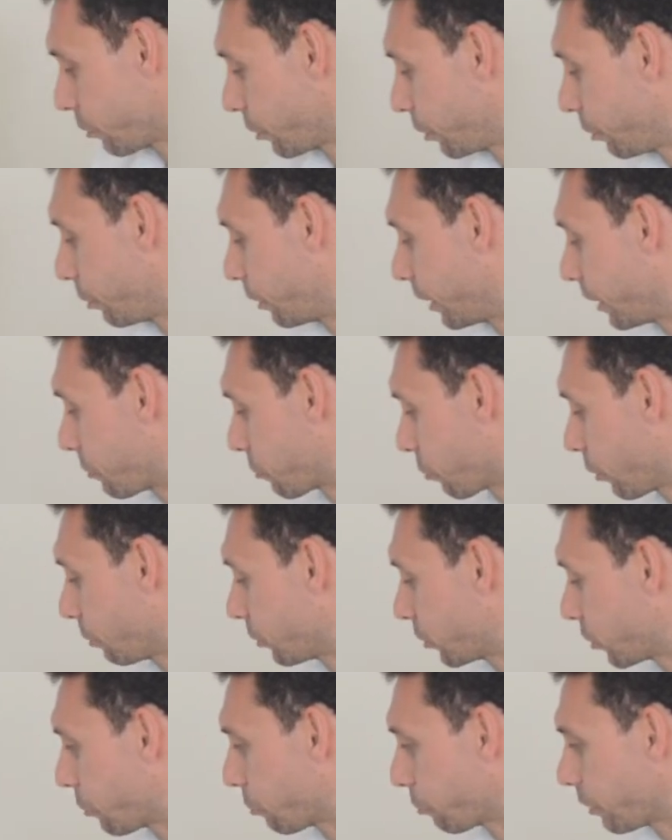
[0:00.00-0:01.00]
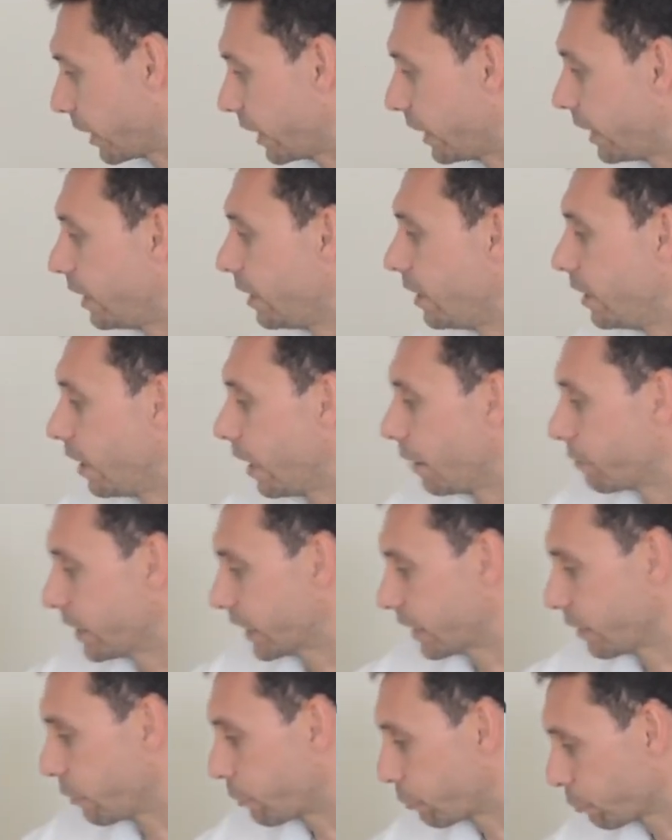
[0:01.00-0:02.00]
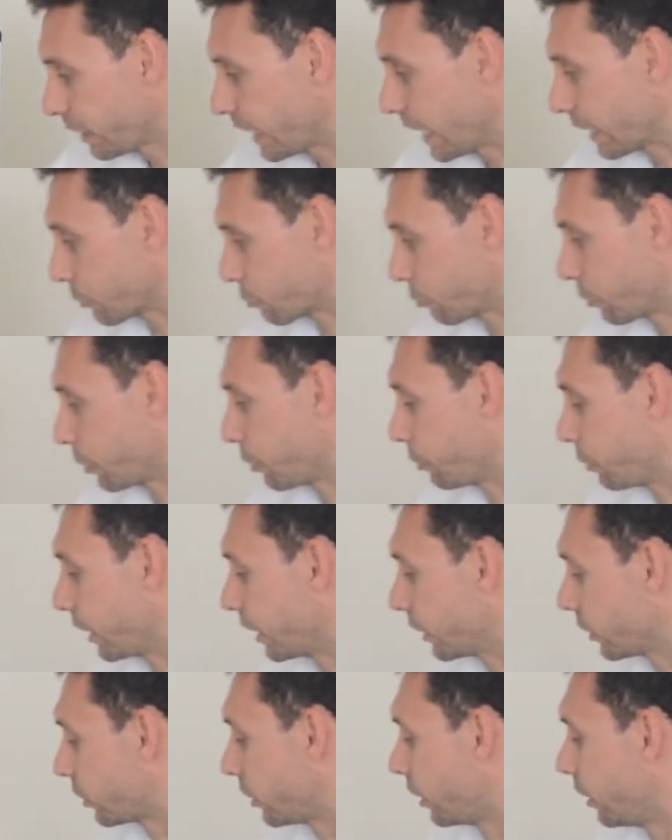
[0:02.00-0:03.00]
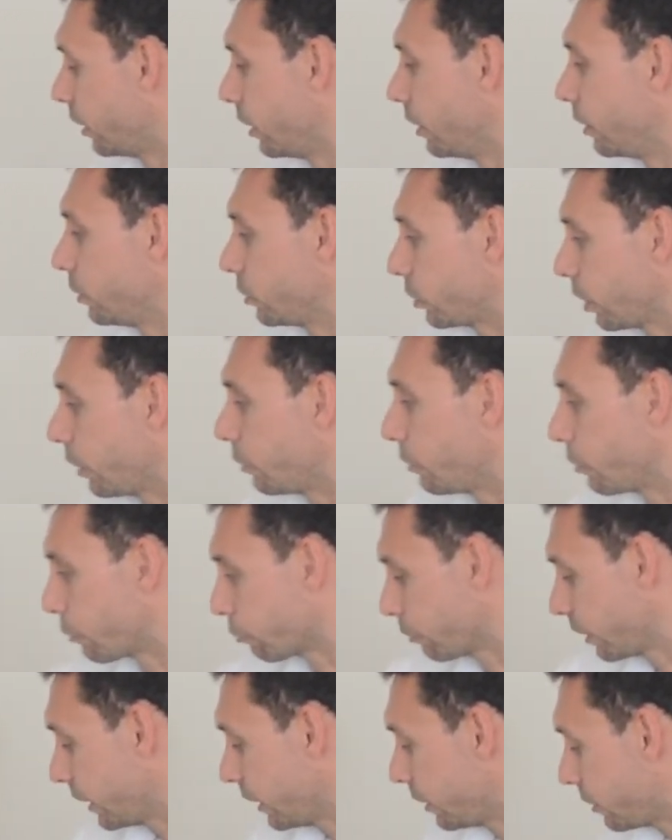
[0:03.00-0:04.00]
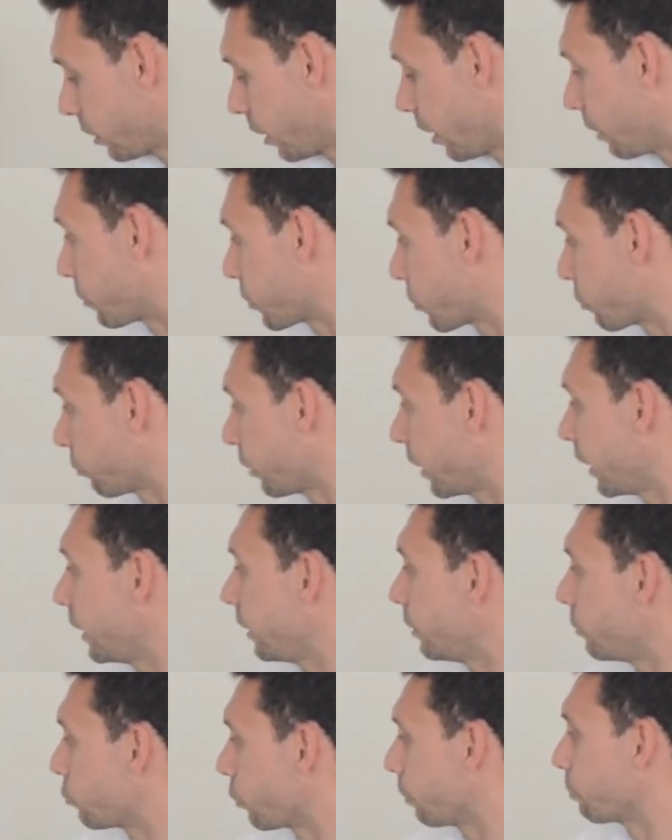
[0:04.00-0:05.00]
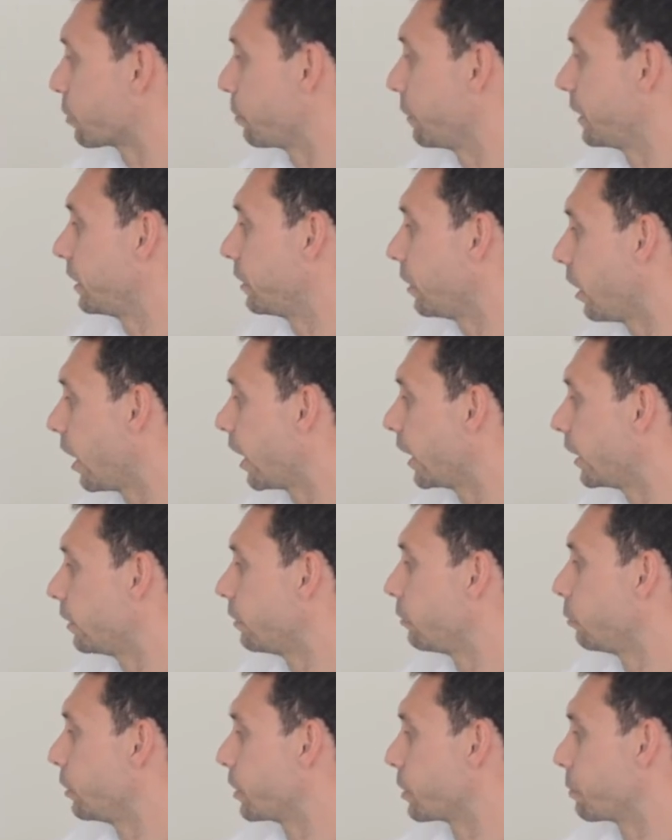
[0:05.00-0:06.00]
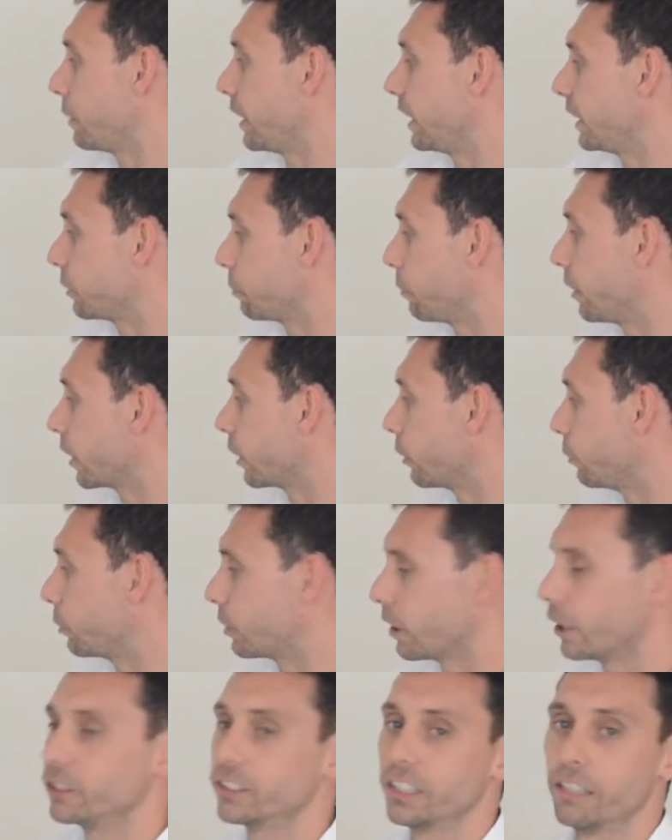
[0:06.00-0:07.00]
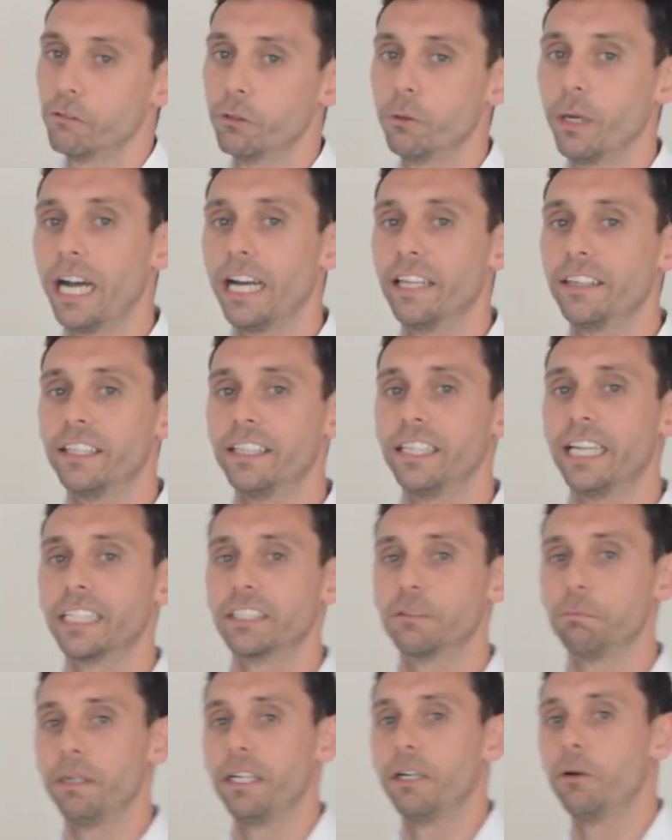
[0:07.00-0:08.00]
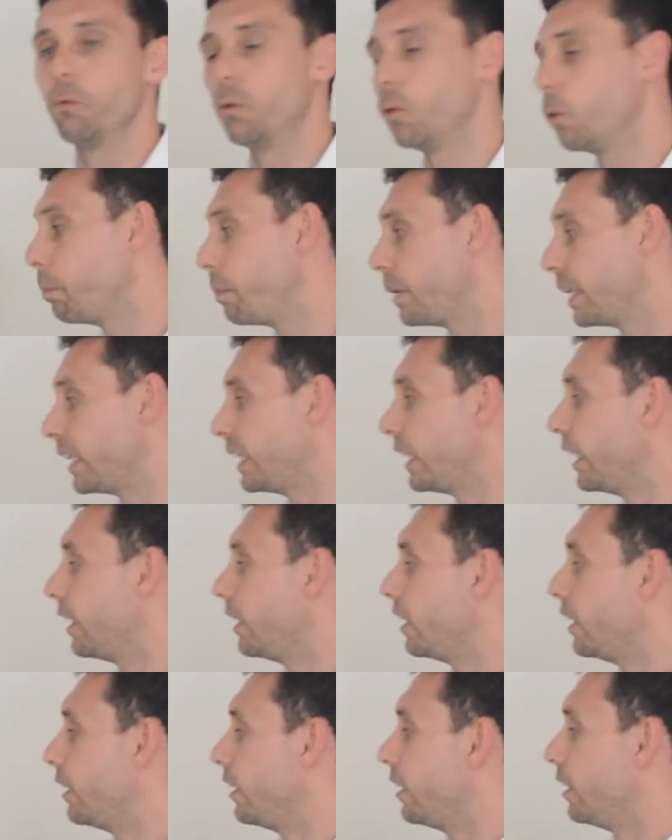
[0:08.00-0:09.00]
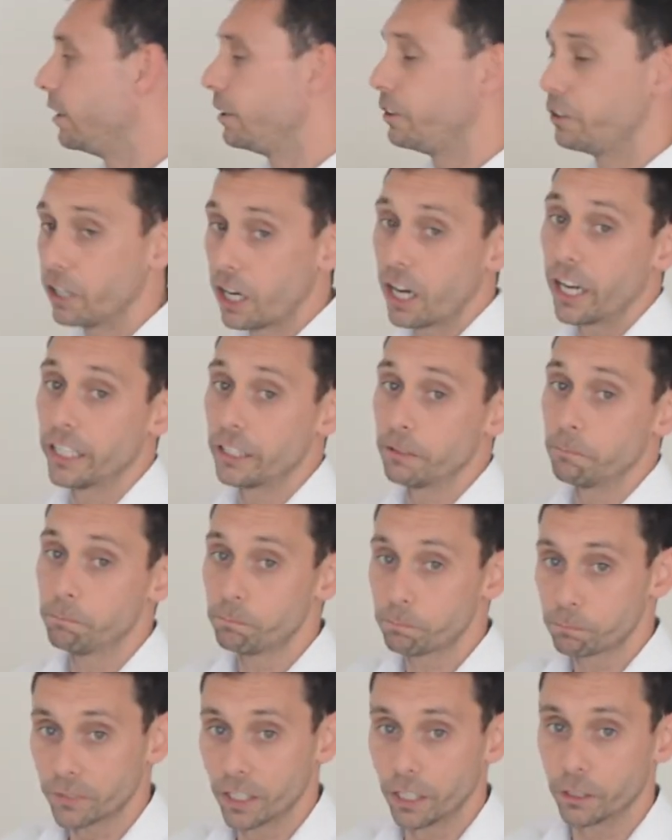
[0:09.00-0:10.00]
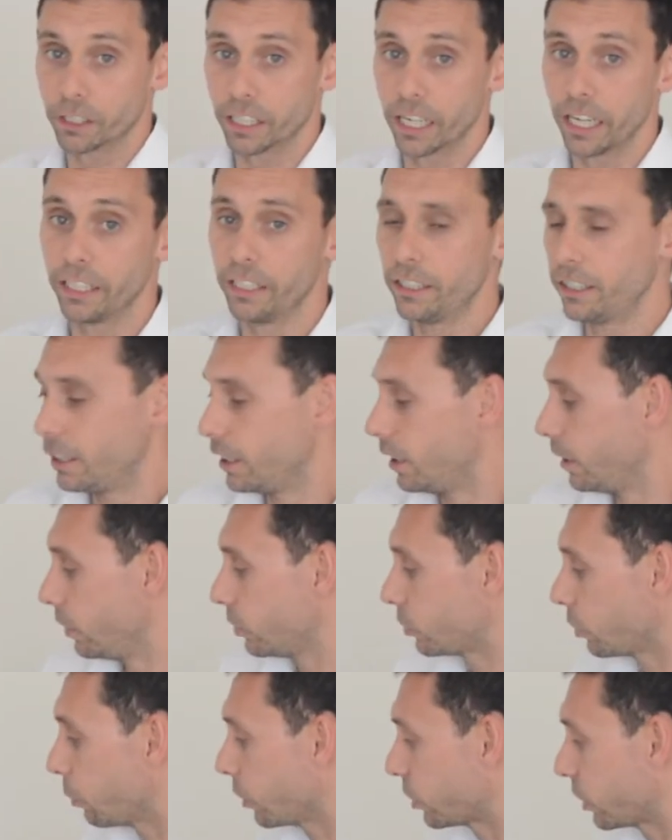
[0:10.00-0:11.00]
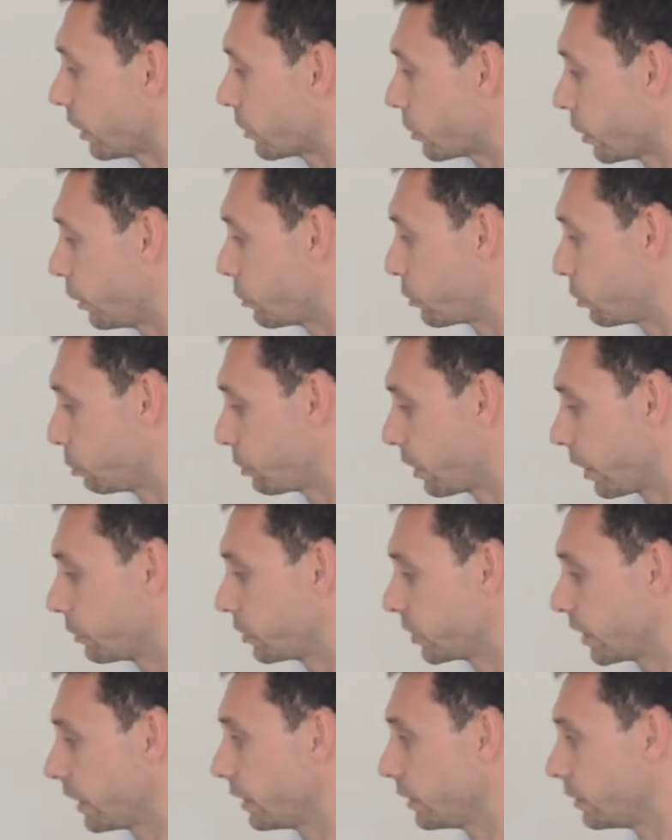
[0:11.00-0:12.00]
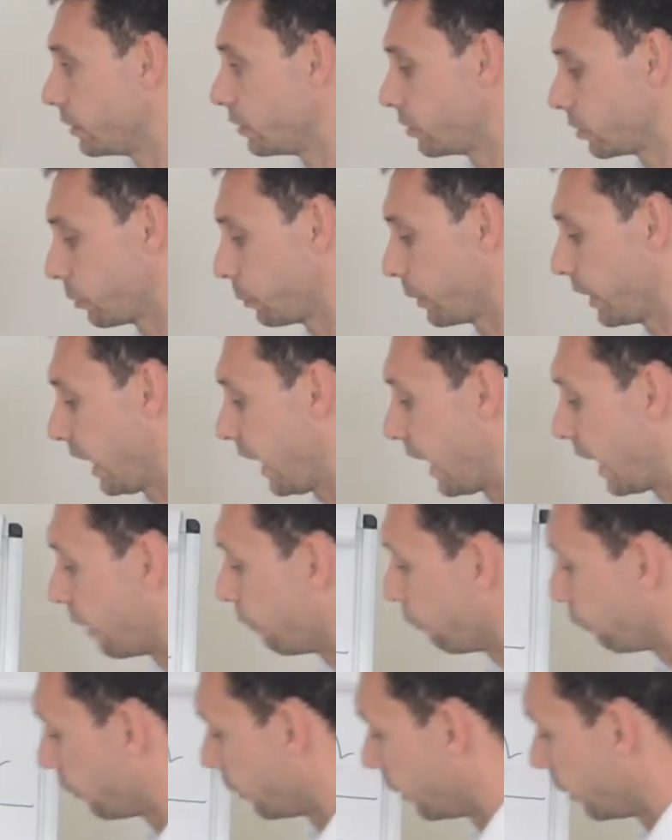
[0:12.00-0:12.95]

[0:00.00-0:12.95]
unit drops 3. I've taken 3 extra units. So 3 times 3 drops me 9, which means my glucose level at the next meal will be 9, okay? So what's our total dose then? So we have